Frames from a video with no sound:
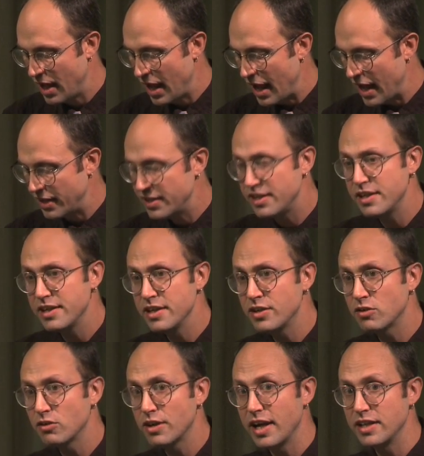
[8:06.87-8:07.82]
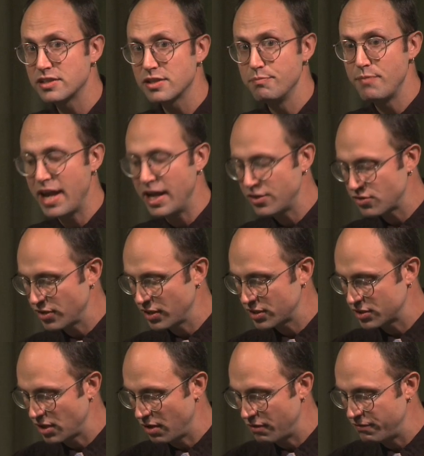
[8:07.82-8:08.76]
And he creates a
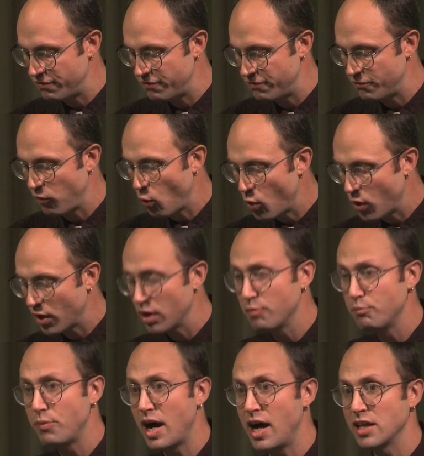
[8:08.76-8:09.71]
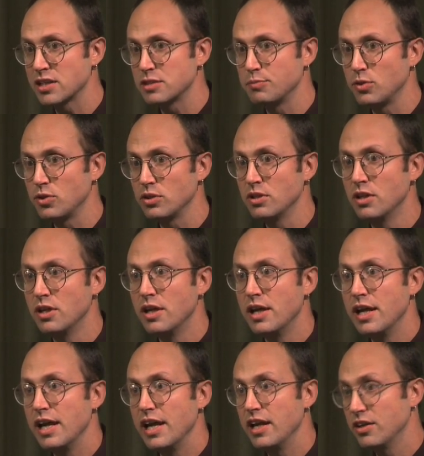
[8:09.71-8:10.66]
matrix of 4 possible
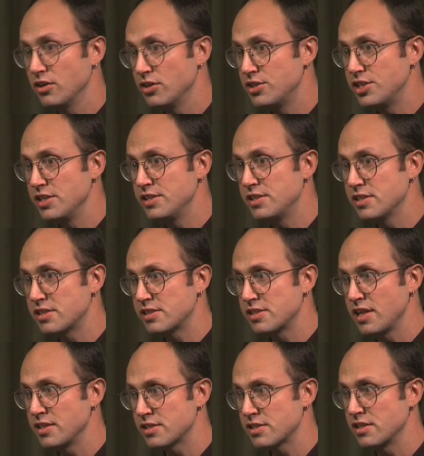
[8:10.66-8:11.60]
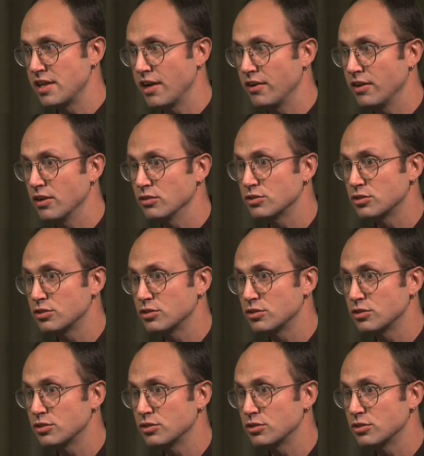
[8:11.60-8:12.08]
energy descent scenarios.